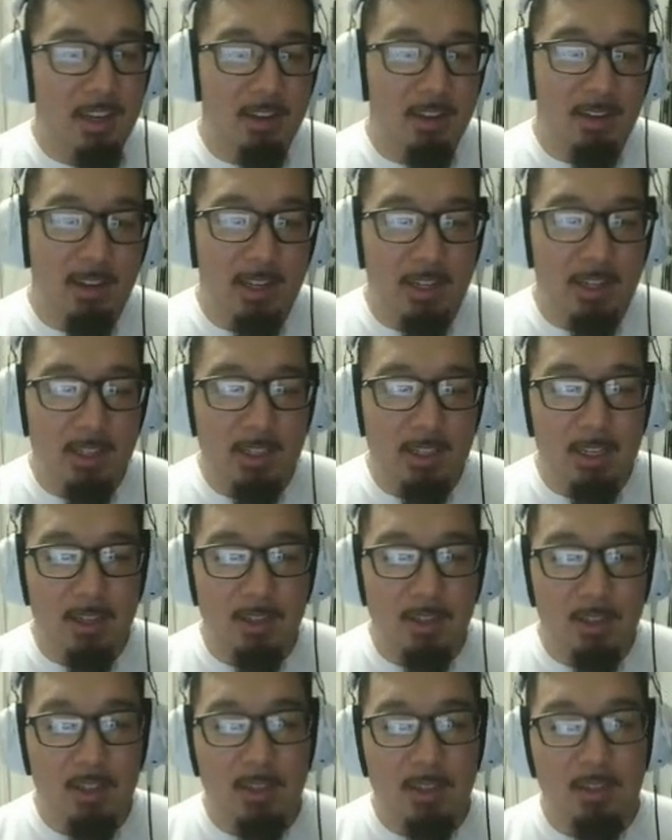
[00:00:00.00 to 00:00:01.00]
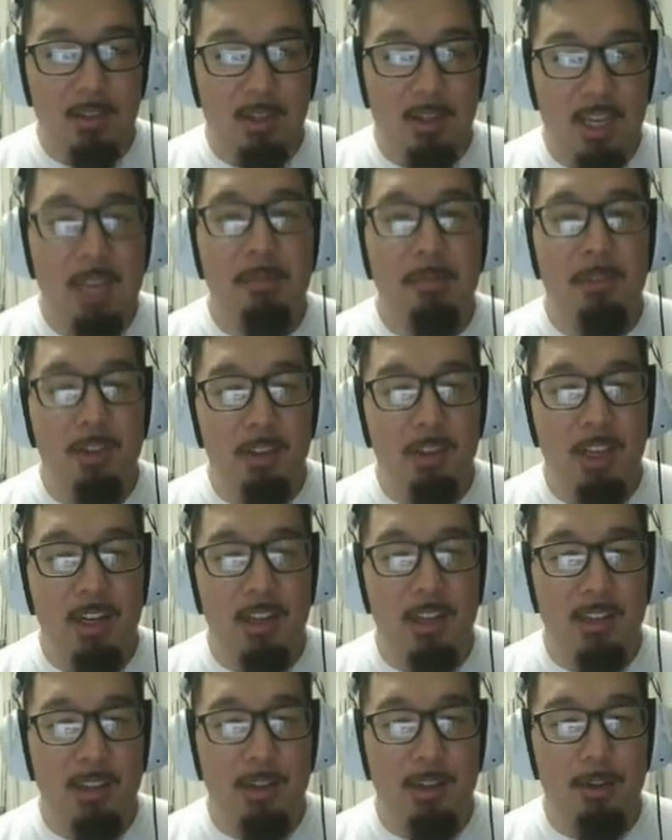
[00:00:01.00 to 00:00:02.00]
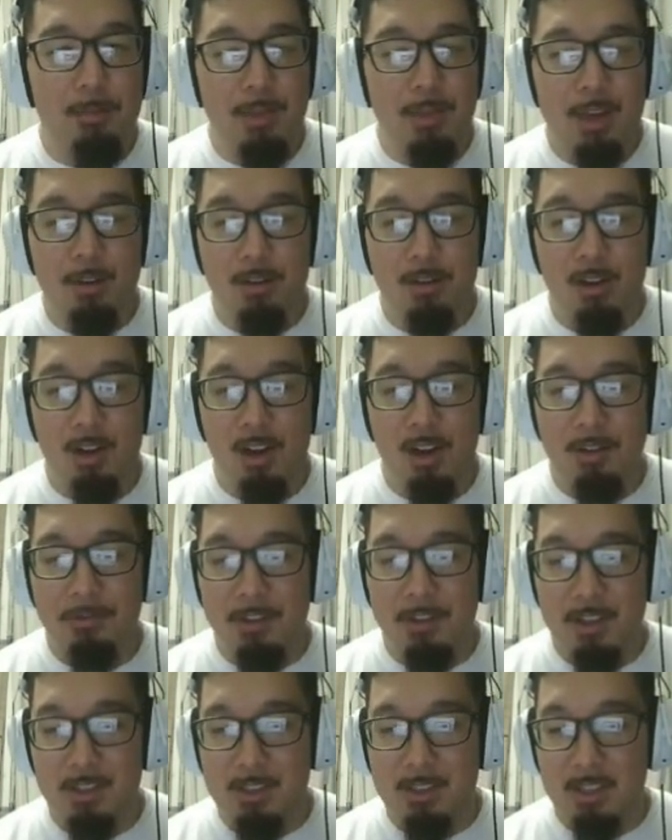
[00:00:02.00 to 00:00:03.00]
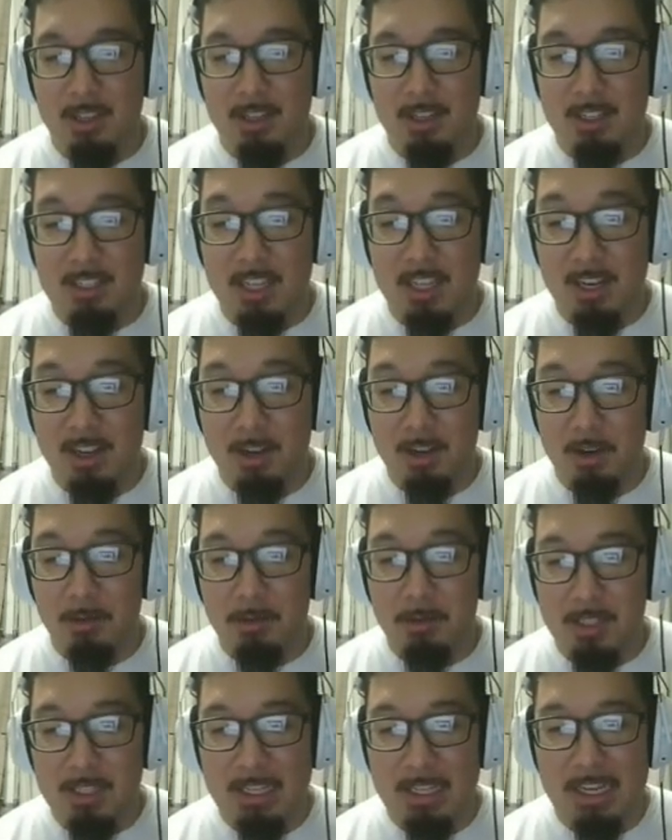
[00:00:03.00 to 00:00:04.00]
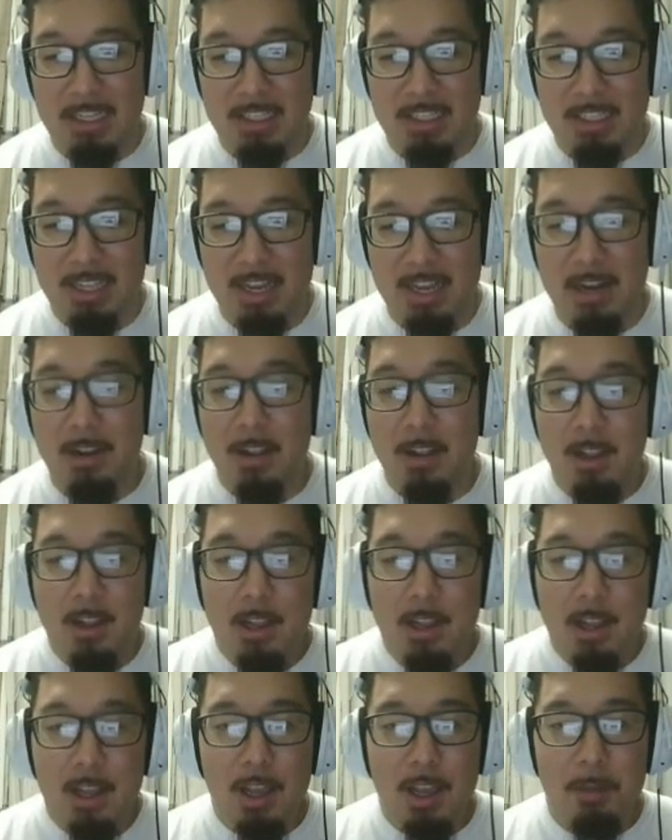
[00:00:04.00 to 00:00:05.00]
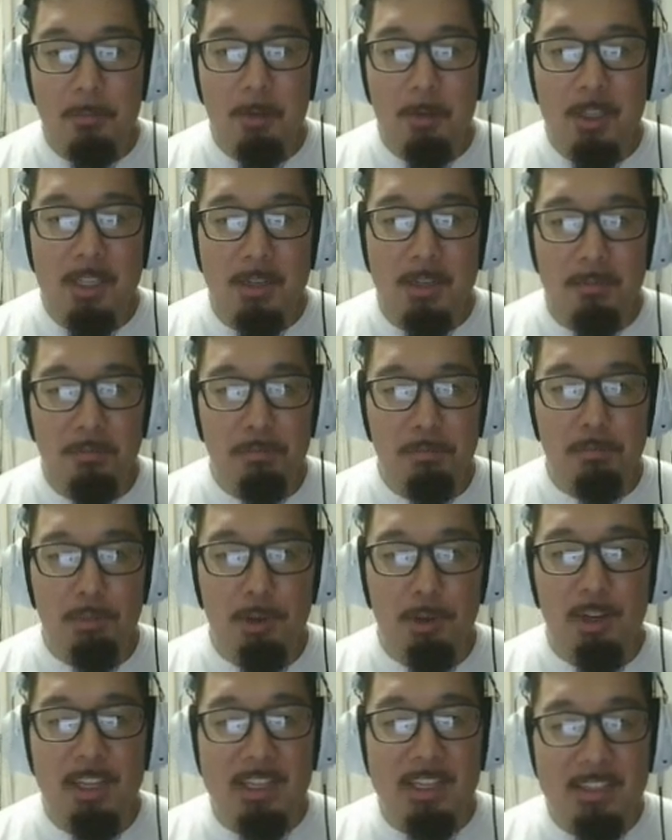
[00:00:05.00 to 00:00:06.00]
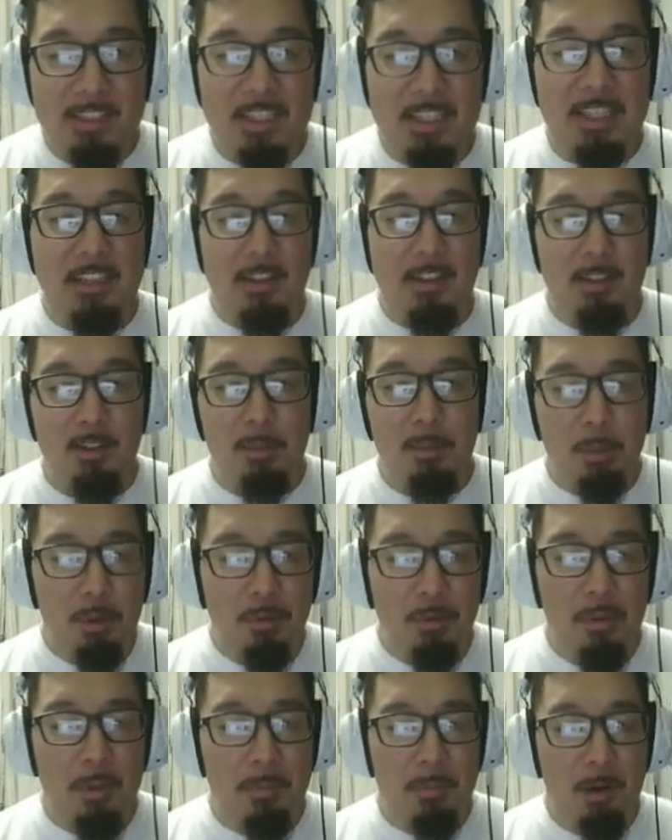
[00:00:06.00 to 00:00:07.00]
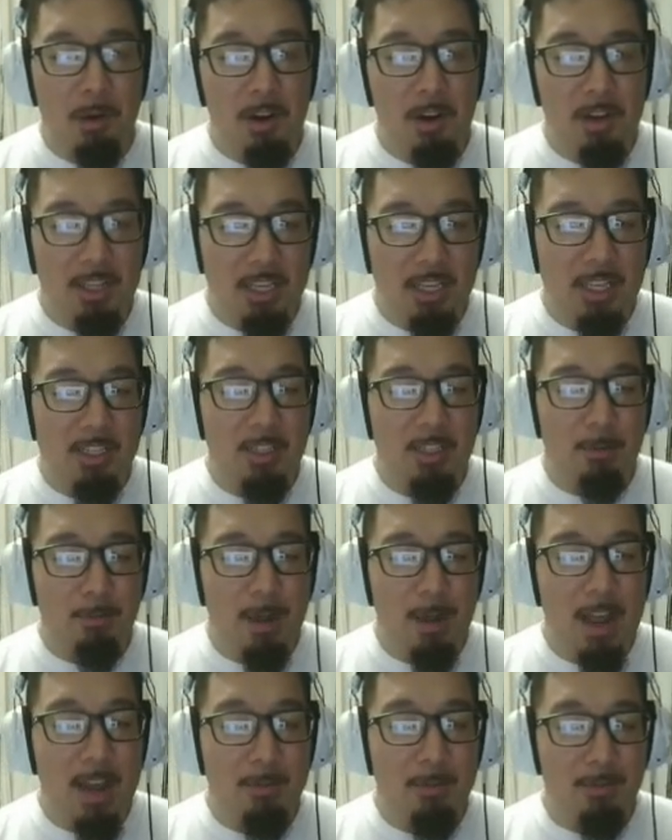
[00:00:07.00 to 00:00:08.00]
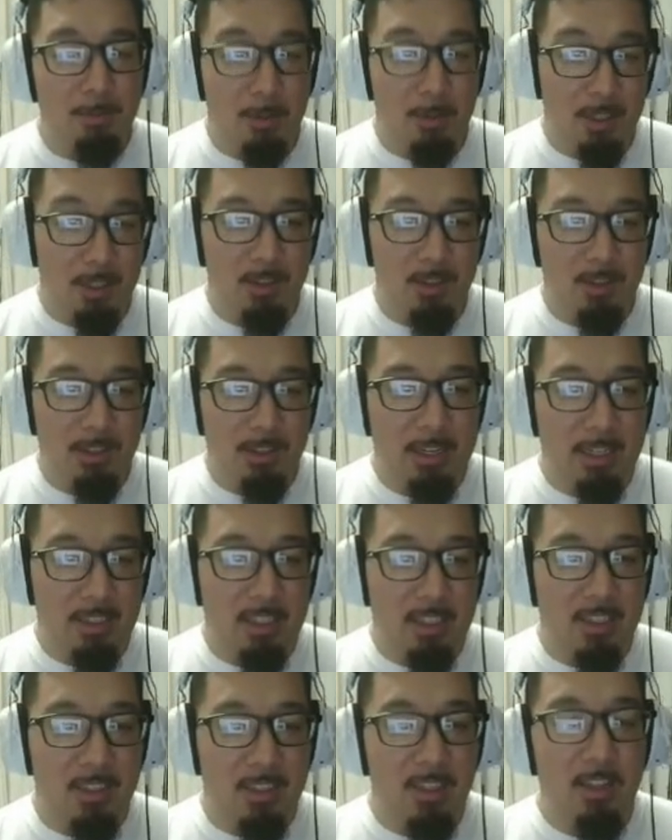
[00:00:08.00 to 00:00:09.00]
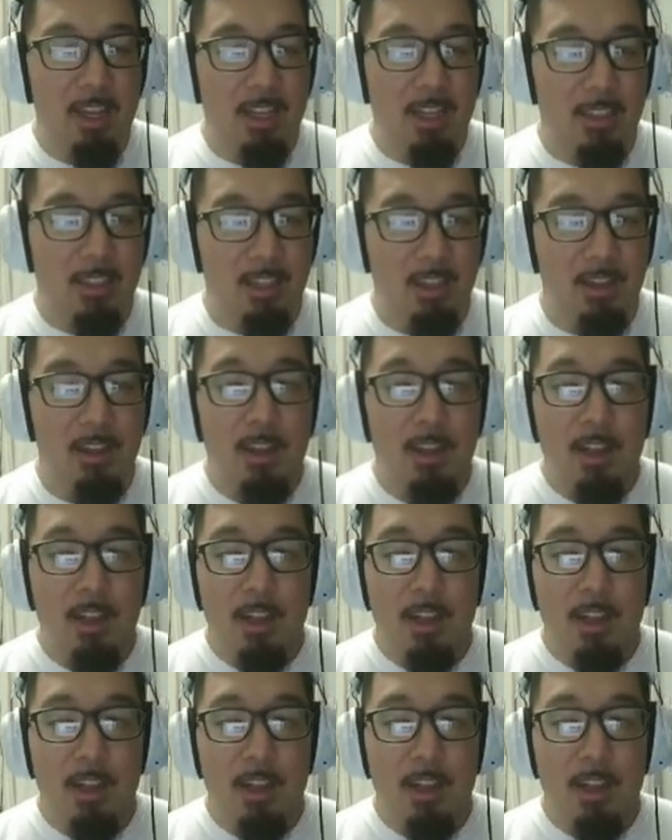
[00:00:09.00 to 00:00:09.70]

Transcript: it. Like I said, just keep looking a little better on offense. Like I said, it was nice that it wasn't pulling teeth to move the ball against the Rams, which, like I said, still has a